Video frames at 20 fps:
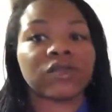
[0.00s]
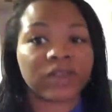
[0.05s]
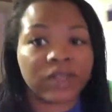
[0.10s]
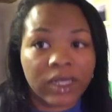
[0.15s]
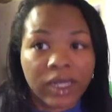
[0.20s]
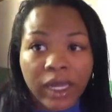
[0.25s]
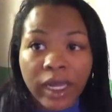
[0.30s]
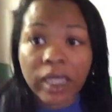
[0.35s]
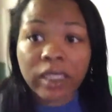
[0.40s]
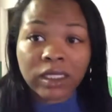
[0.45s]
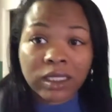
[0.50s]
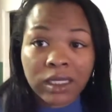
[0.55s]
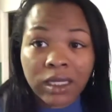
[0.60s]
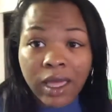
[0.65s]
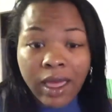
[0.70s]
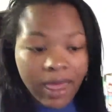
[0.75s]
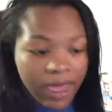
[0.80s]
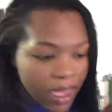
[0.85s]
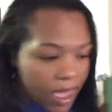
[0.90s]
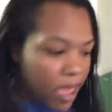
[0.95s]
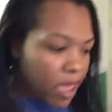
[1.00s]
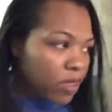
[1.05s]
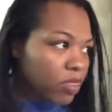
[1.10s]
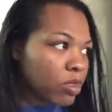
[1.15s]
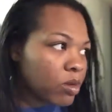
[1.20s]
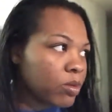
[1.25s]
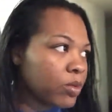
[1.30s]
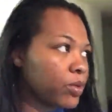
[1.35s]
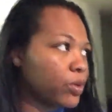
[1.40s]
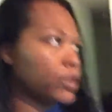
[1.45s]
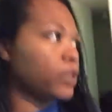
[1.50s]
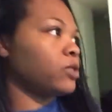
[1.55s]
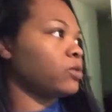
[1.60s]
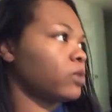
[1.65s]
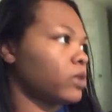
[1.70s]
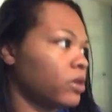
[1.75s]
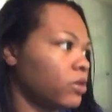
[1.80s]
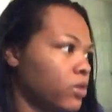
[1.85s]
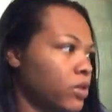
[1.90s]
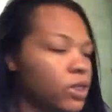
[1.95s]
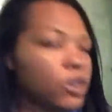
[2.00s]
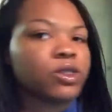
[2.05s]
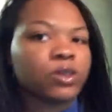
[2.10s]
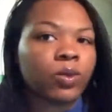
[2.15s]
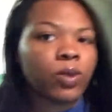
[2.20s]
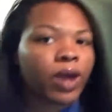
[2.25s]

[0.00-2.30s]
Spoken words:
for Deasia, and the boys wanted one as